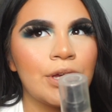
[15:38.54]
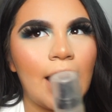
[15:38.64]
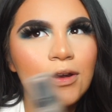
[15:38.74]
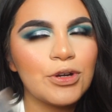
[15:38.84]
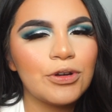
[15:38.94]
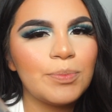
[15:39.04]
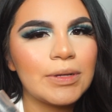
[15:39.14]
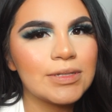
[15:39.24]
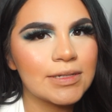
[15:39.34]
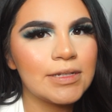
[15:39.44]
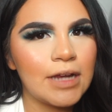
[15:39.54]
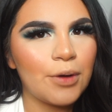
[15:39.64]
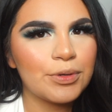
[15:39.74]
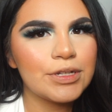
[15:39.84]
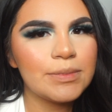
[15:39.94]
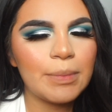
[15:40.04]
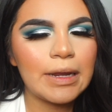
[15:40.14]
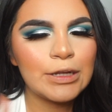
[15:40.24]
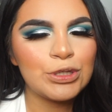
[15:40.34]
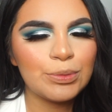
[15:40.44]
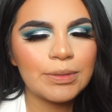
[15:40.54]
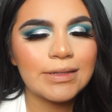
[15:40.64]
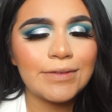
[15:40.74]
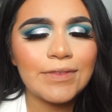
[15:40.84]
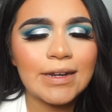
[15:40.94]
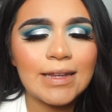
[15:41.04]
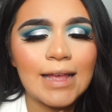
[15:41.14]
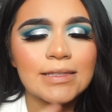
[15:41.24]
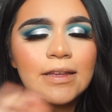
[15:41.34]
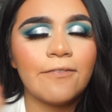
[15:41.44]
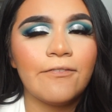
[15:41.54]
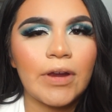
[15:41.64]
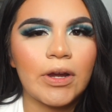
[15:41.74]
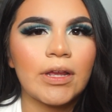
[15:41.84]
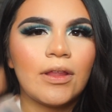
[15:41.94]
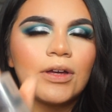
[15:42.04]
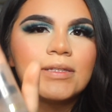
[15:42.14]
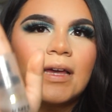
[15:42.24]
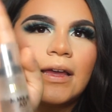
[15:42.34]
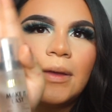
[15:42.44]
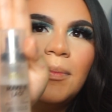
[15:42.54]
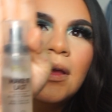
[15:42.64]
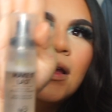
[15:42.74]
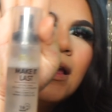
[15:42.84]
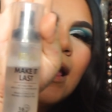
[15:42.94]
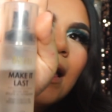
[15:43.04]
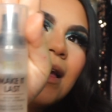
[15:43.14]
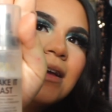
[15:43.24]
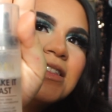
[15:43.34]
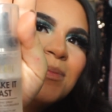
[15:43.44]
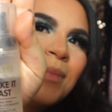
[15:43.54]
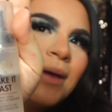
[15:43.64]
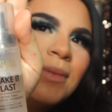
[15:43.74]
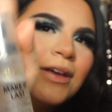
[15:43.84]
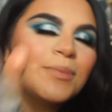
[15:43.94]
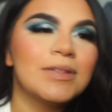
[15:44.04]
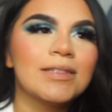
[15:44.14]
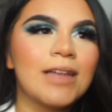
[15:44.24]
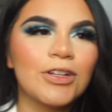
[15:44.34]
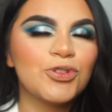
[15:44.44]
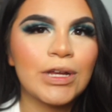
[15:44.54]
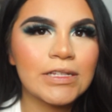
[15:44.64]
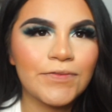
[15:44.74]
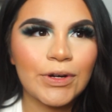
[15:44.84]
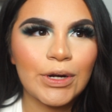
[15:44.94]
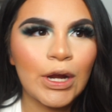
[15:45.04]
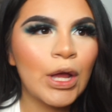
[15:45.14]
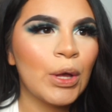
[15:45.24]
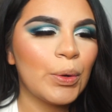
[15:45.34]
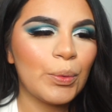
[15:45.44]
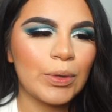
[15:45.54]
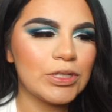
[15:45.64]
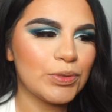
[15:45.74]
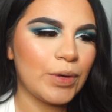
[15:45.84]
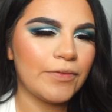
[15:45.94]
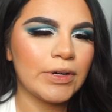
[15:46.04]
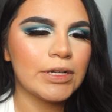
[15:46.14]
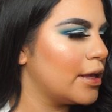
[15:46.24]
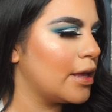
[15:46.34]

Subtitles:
I don't know about 16 hours, but I do believe that it lasts a very long time, and my makeup does not transfer whatsoever.